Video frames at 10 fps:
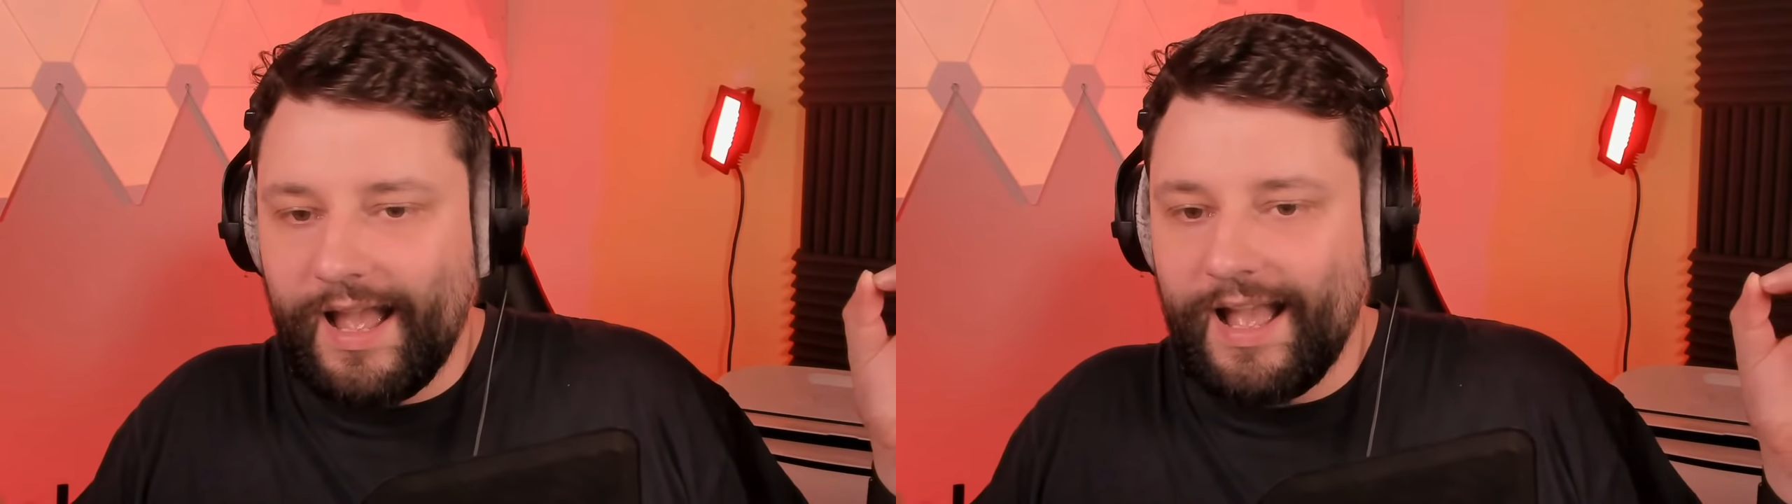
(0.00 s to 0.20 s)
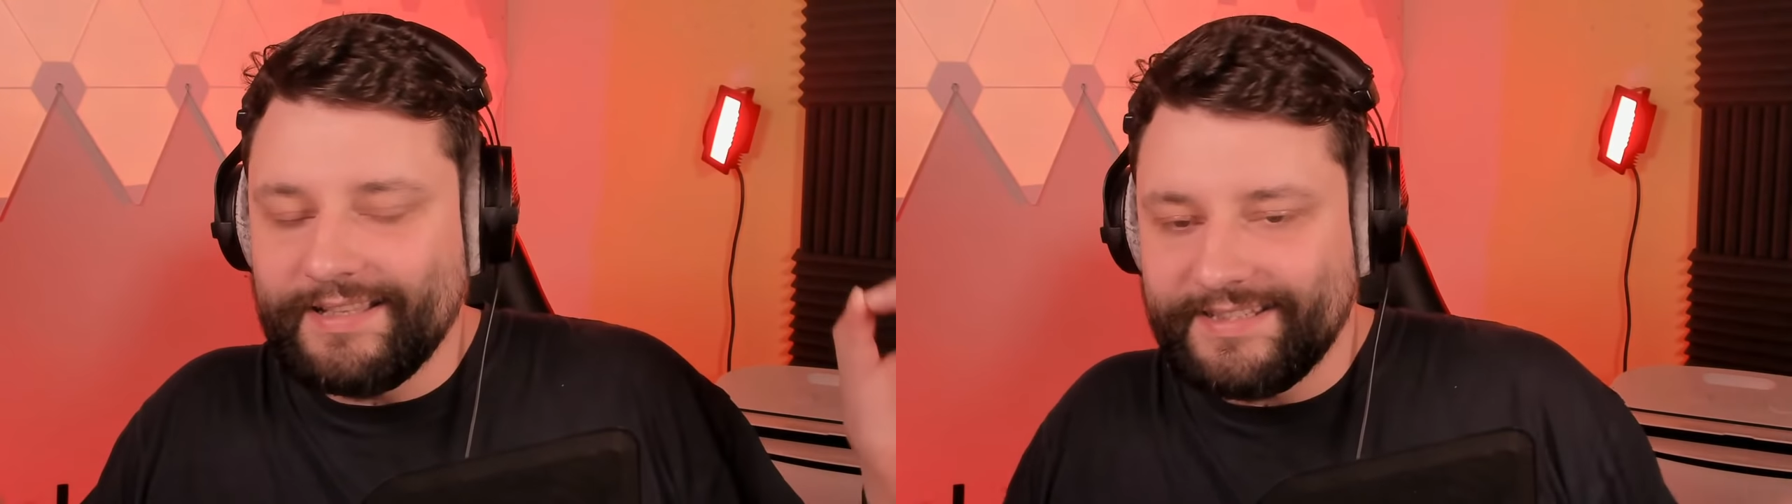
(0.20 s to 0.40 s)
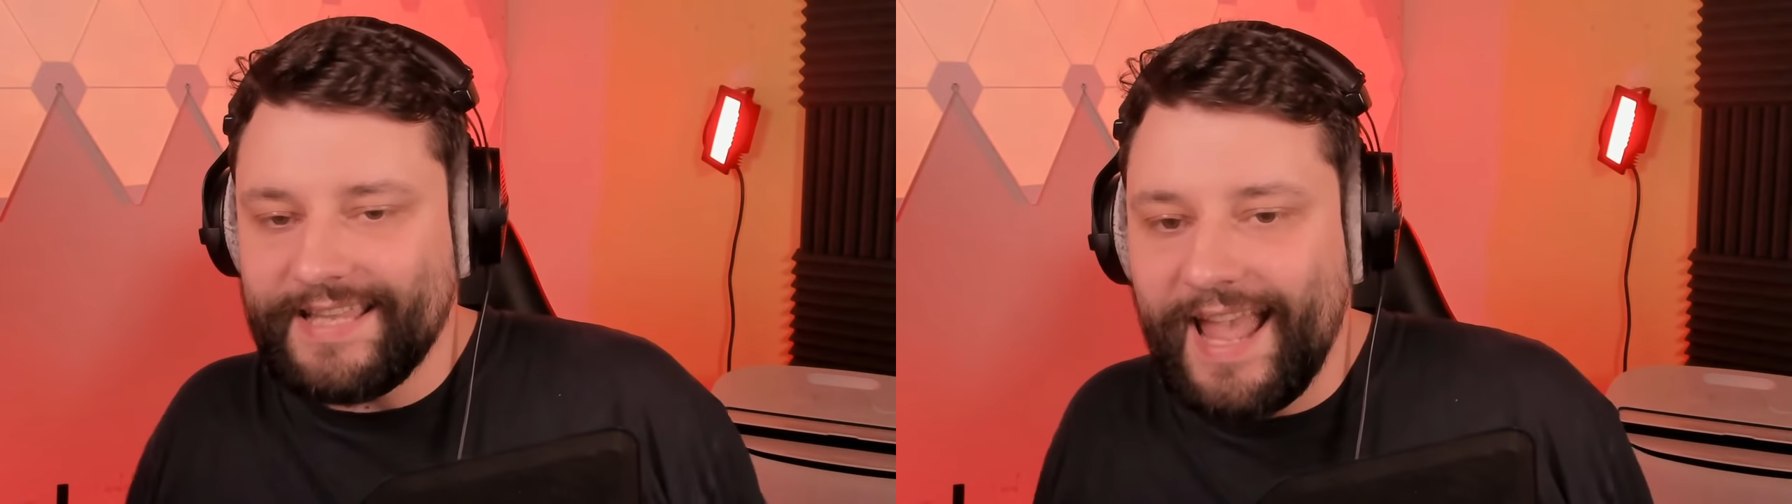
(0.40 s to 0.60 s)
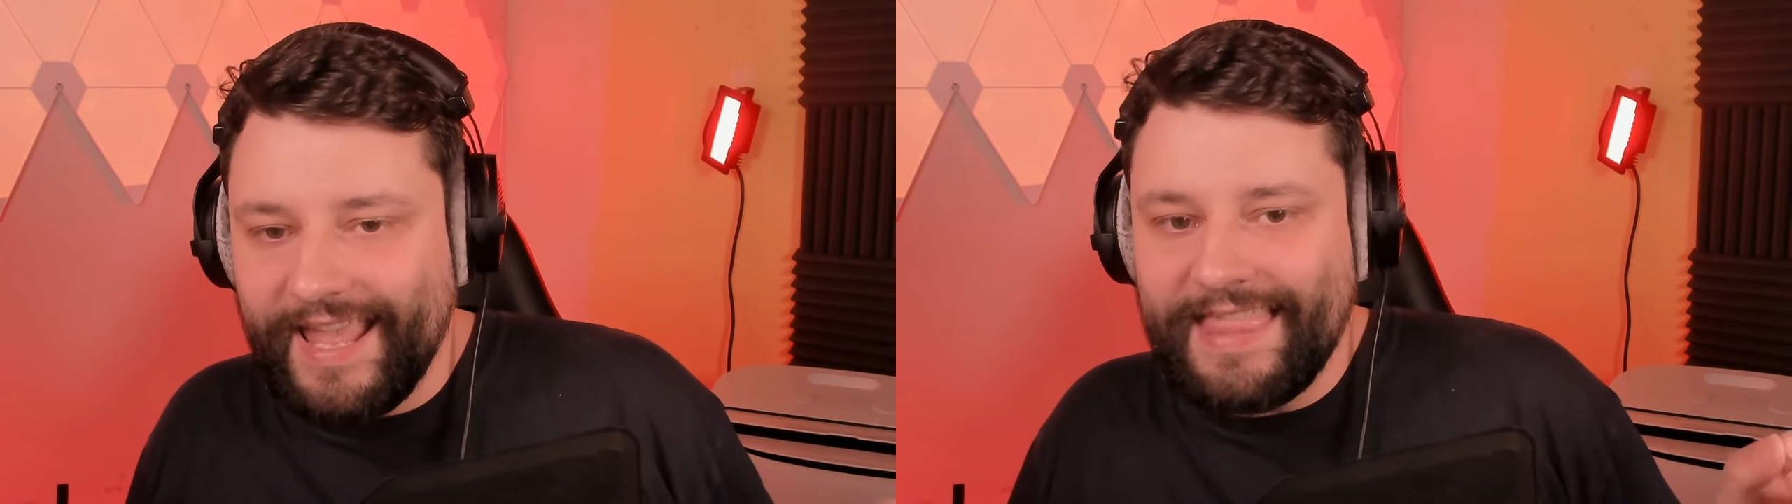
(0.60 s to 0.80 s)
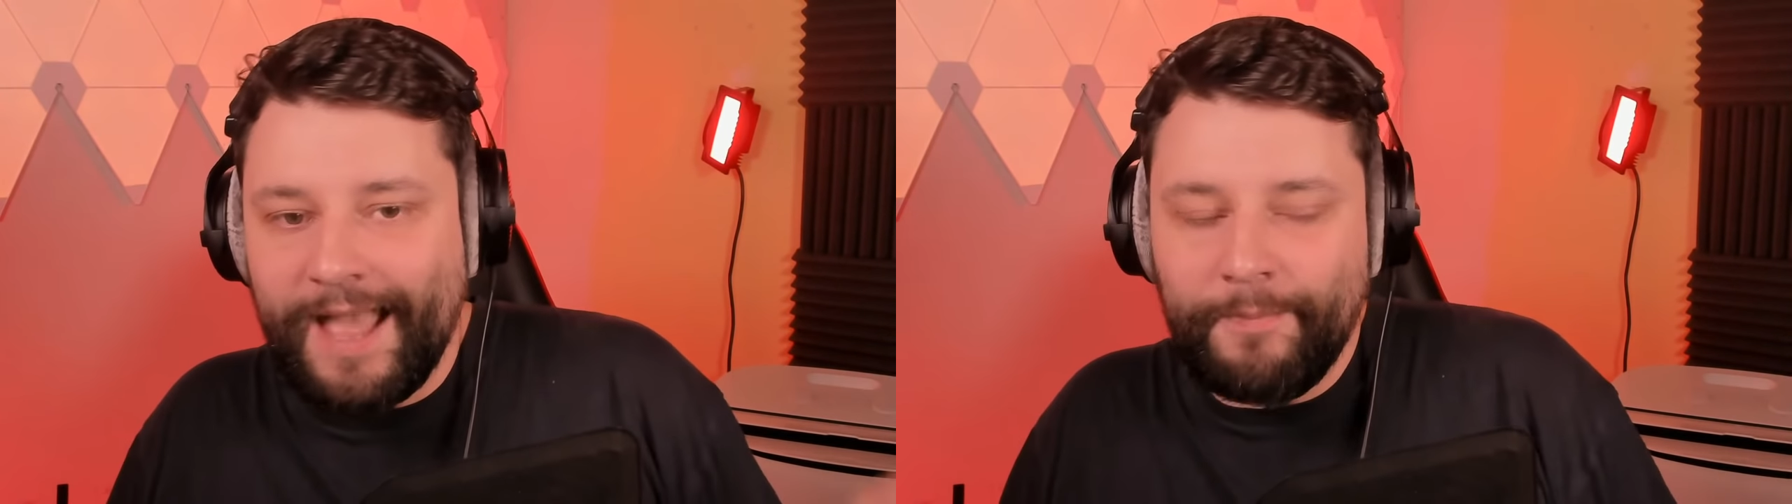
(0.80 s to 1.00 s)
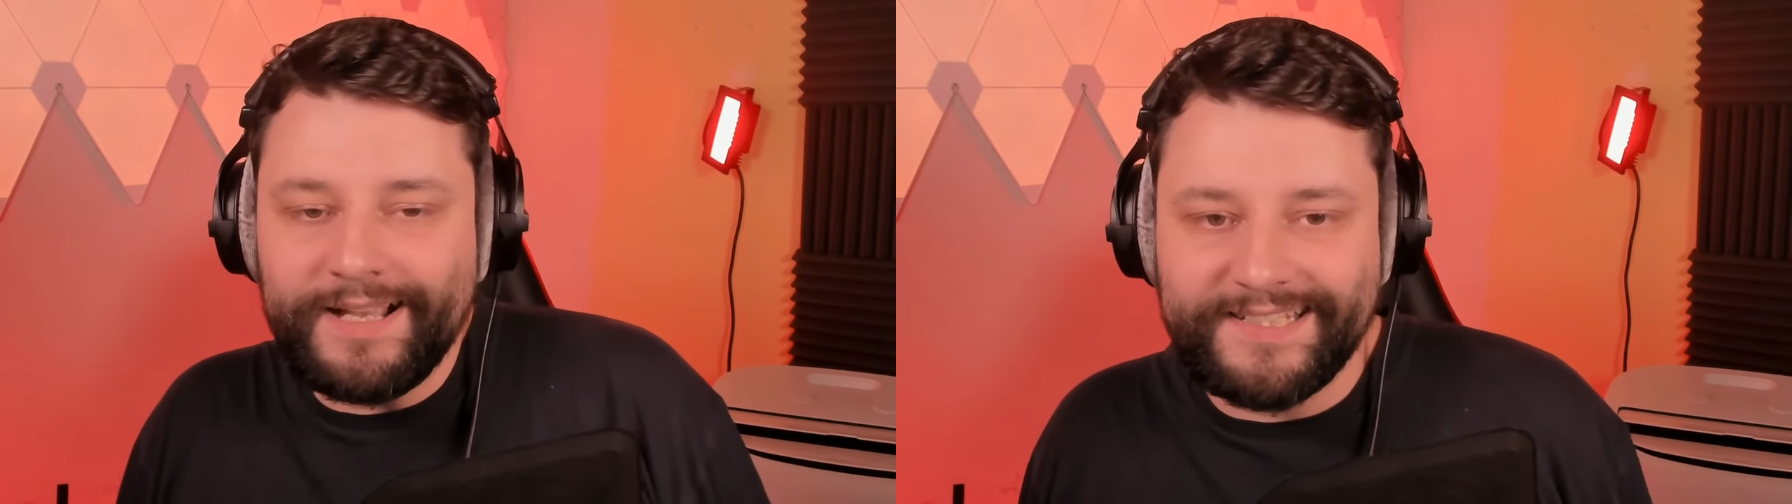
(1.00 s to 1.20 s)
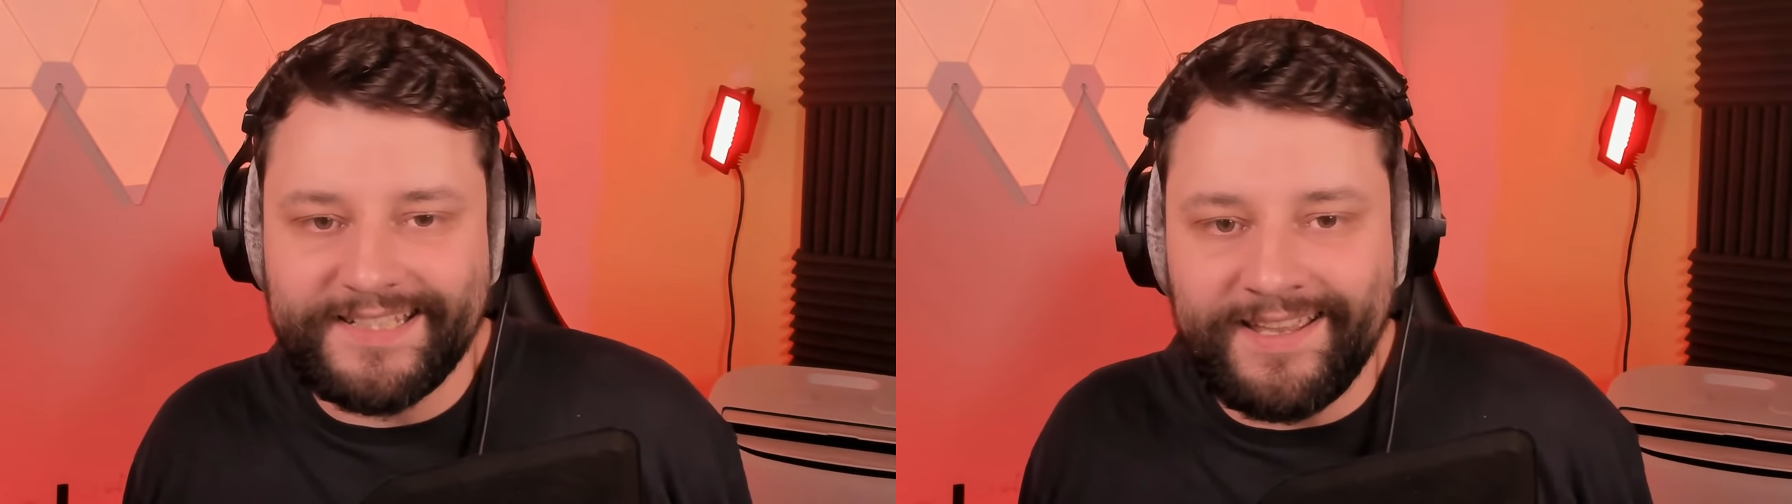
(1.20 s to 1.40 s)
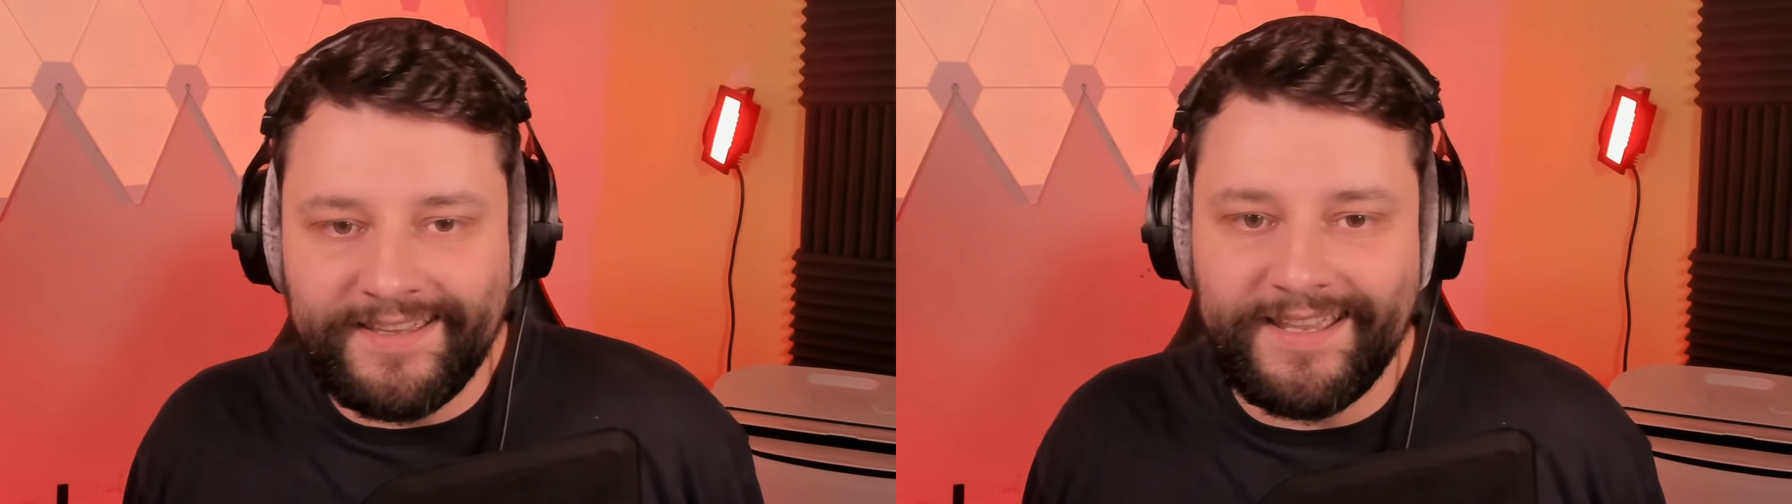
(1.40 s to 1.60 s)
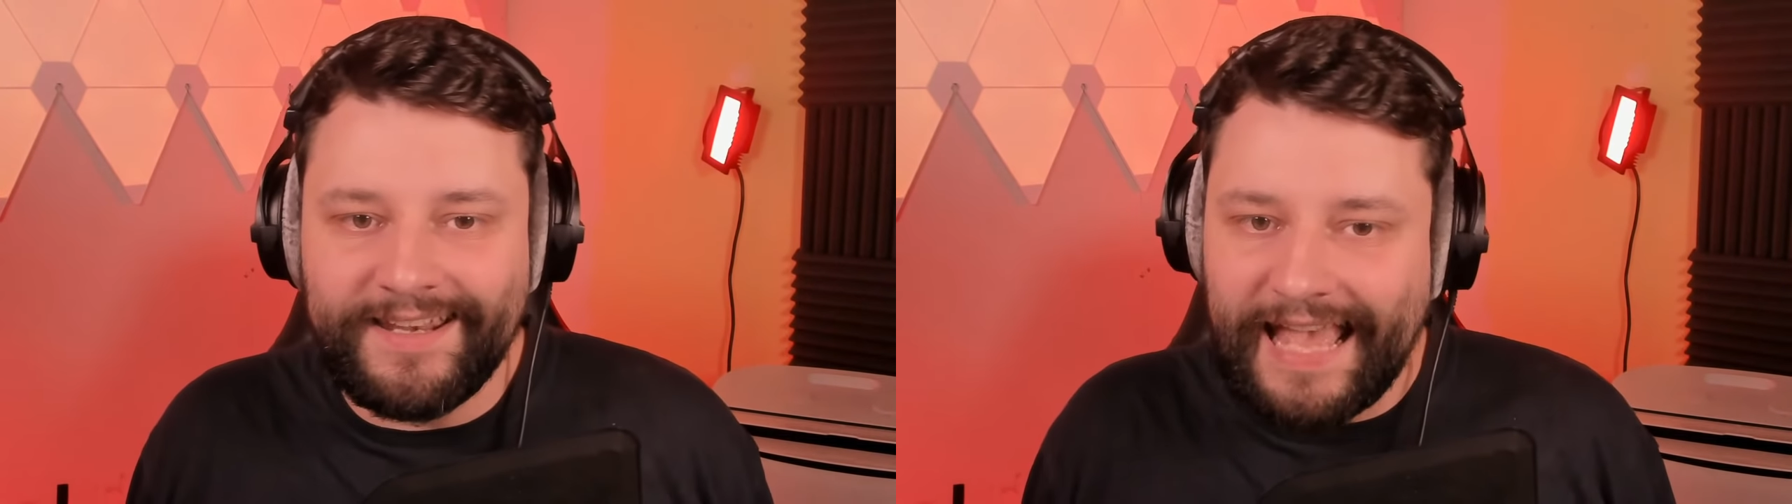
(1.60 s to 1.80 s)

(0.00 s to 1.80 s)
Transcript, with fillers: and say that my singing